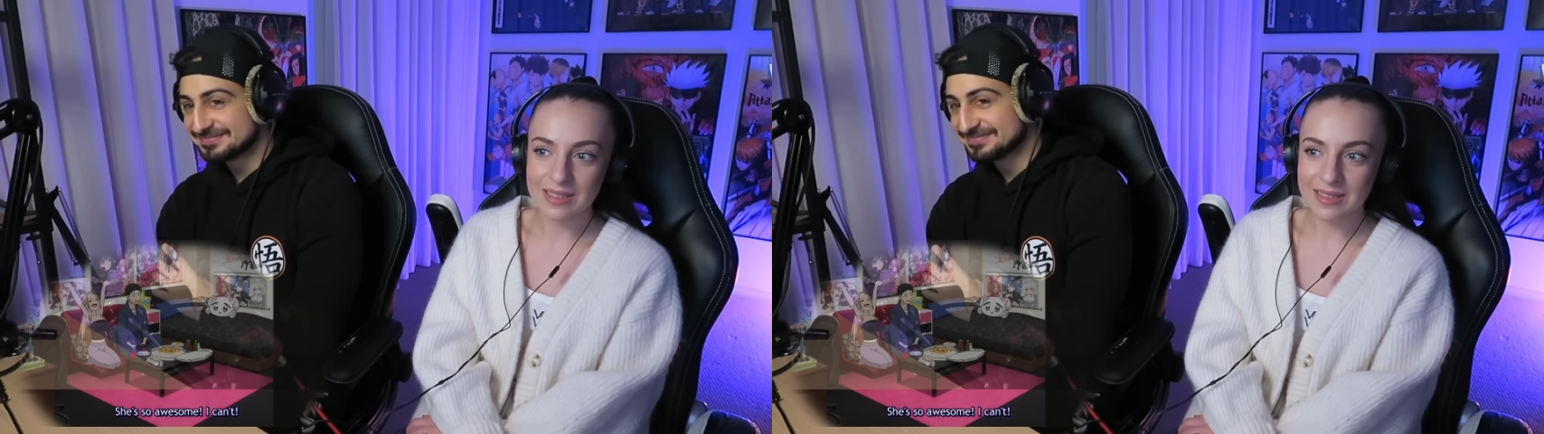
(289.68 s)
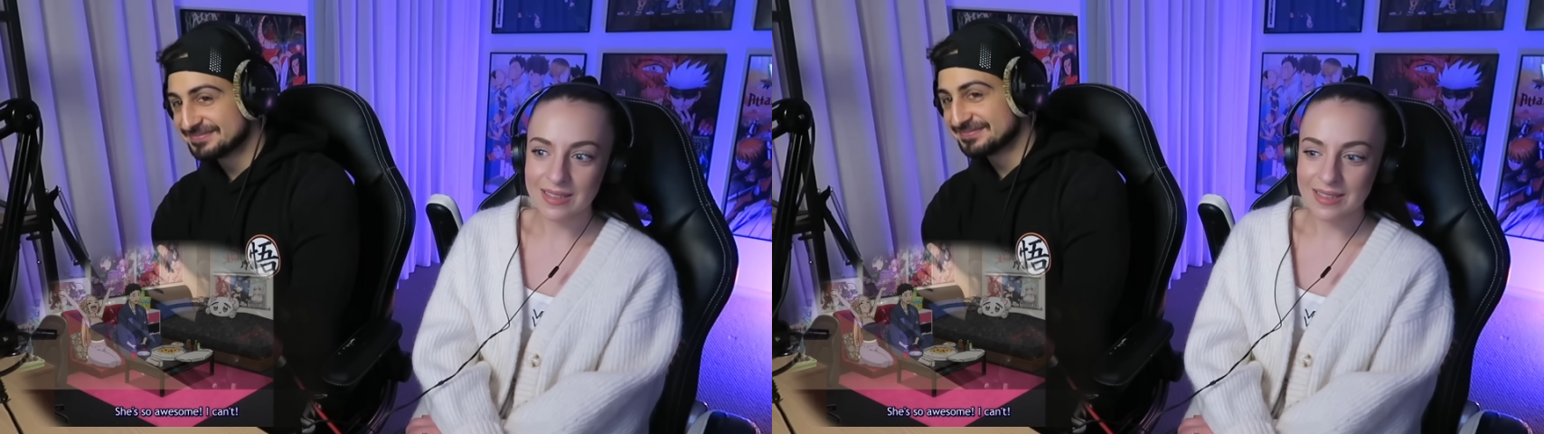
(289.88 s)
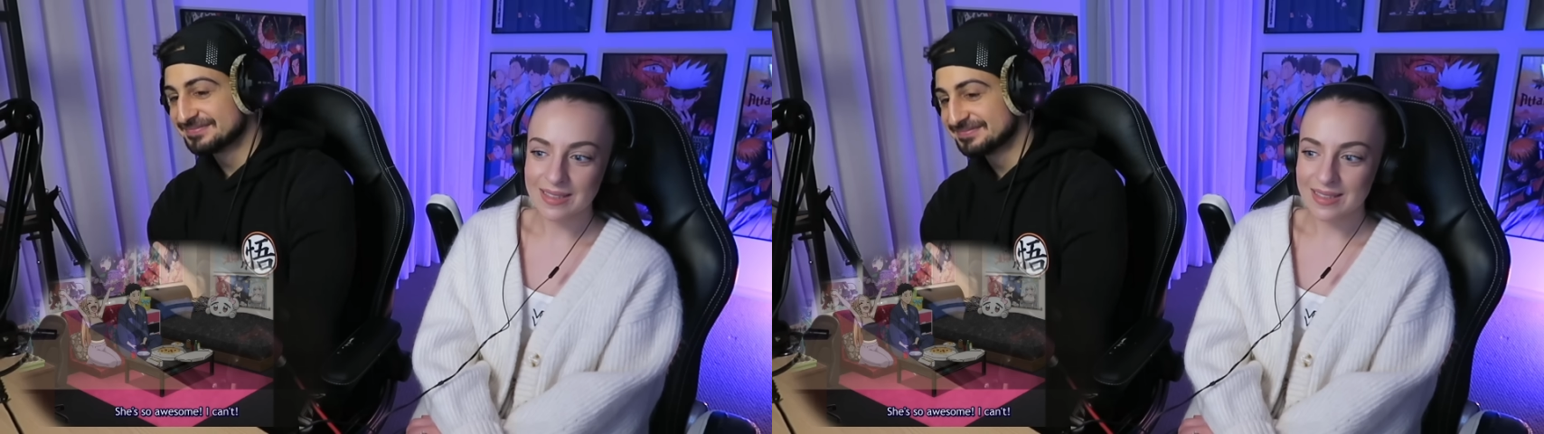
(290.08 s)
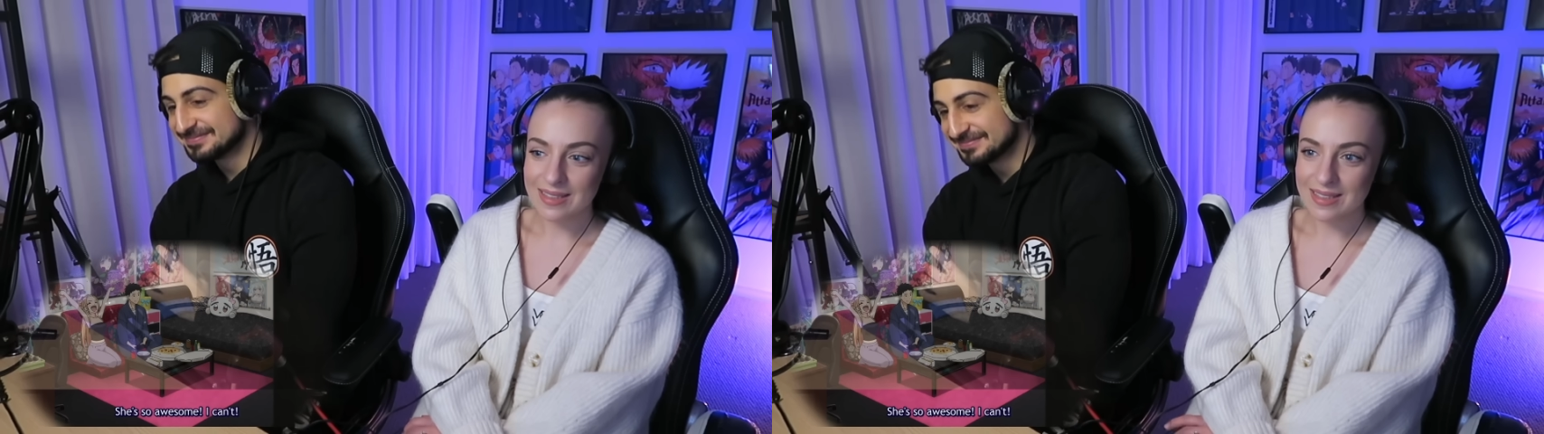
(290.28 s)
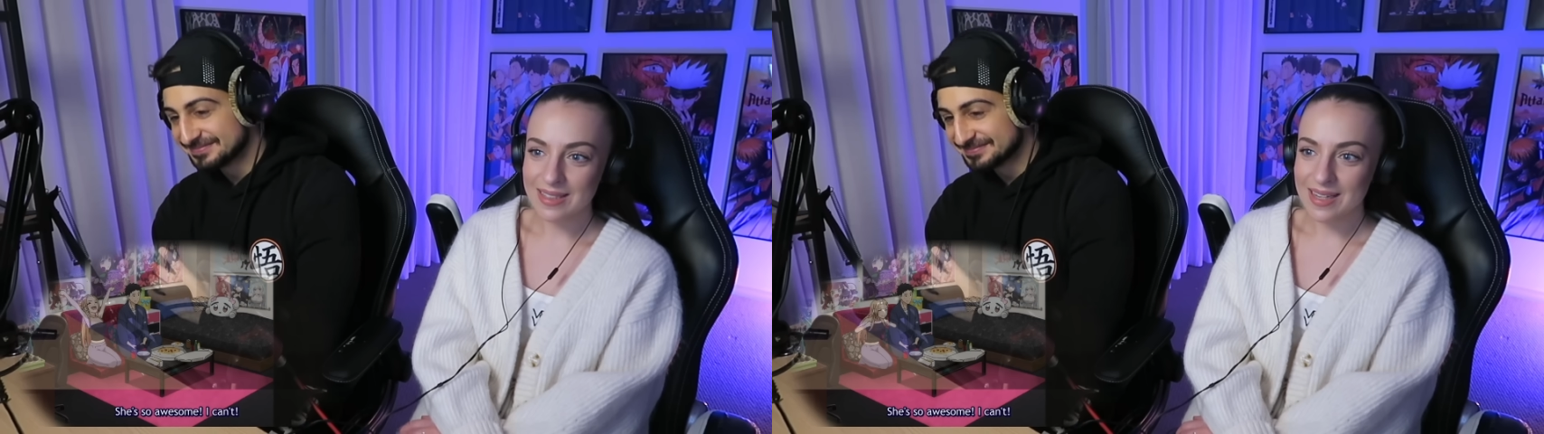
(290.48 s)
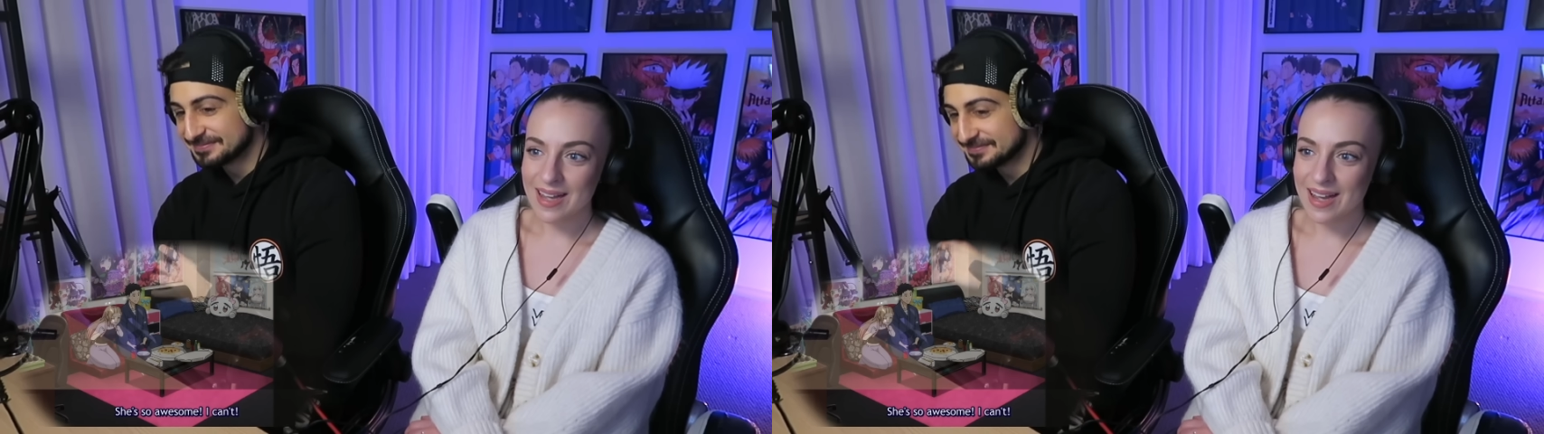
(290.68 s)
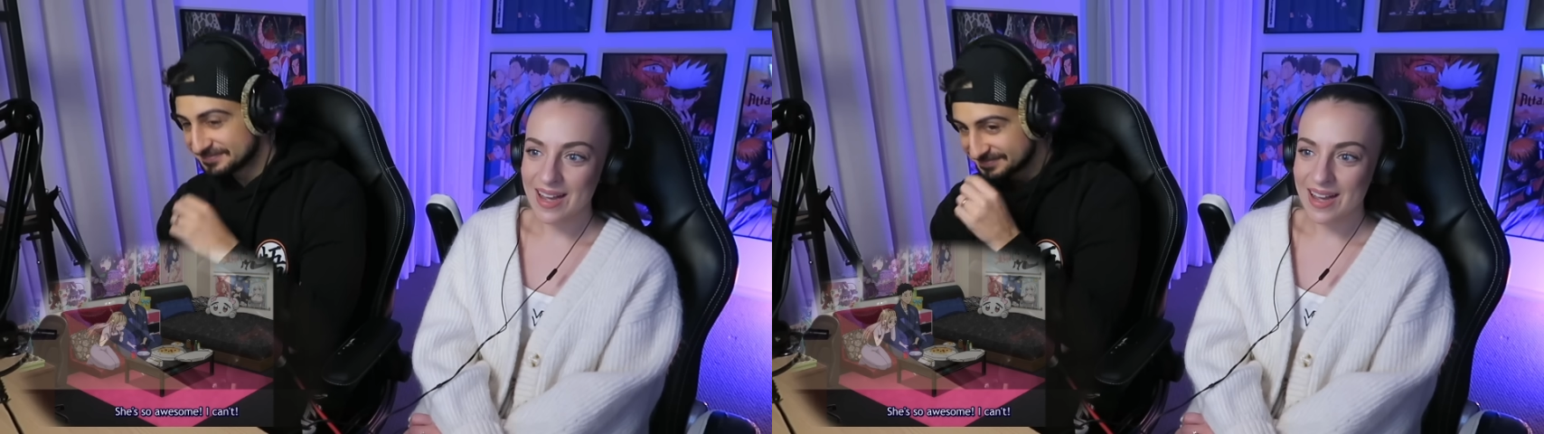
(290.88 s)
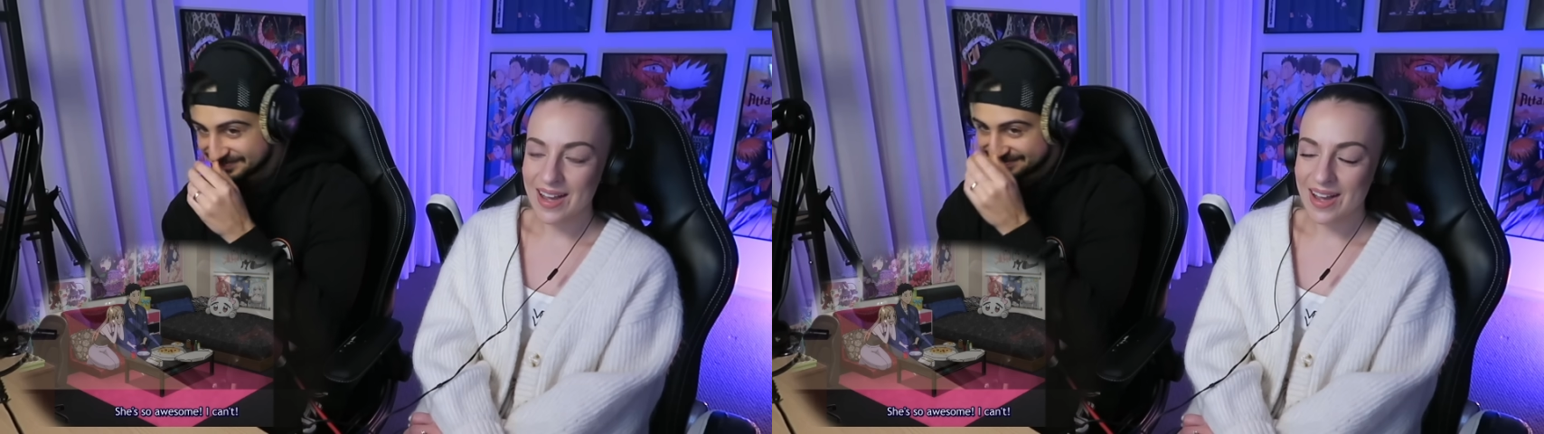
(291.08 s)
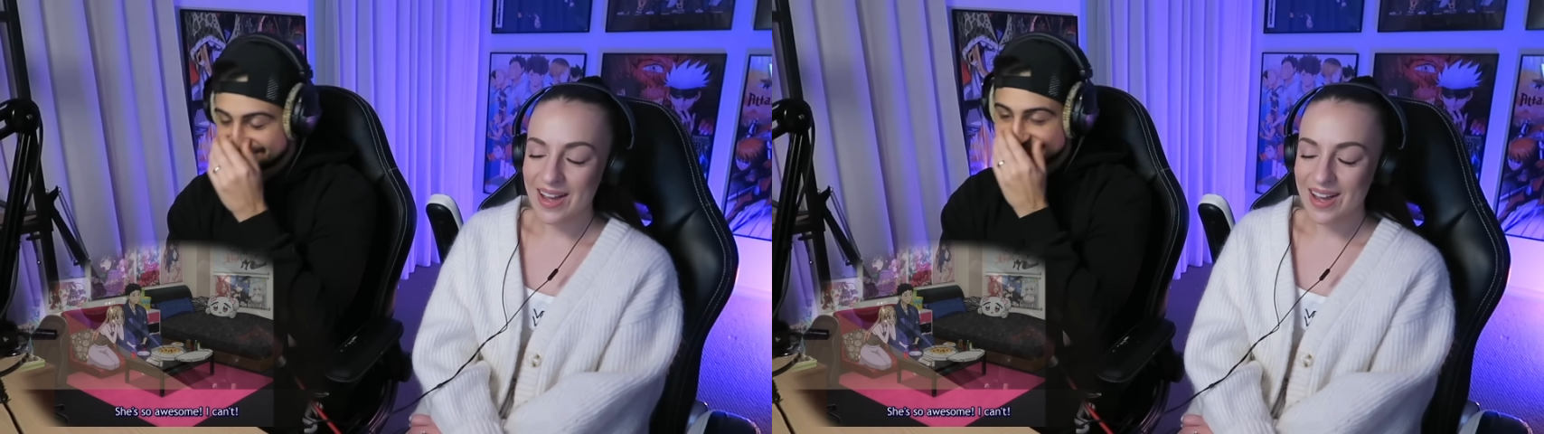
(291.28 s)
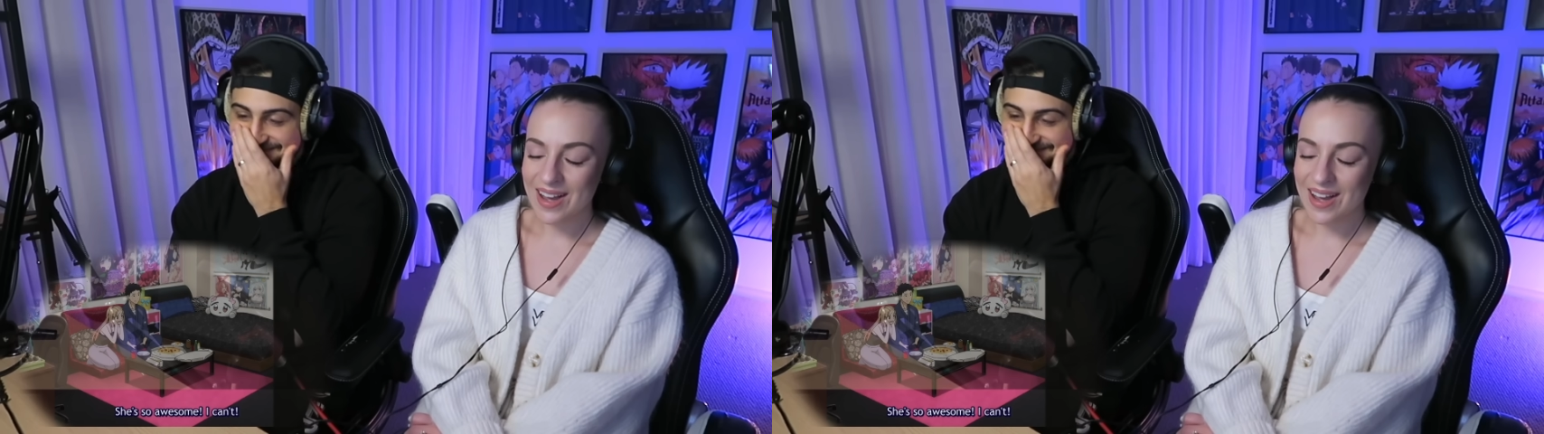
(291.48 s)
No one is speaking in this clip.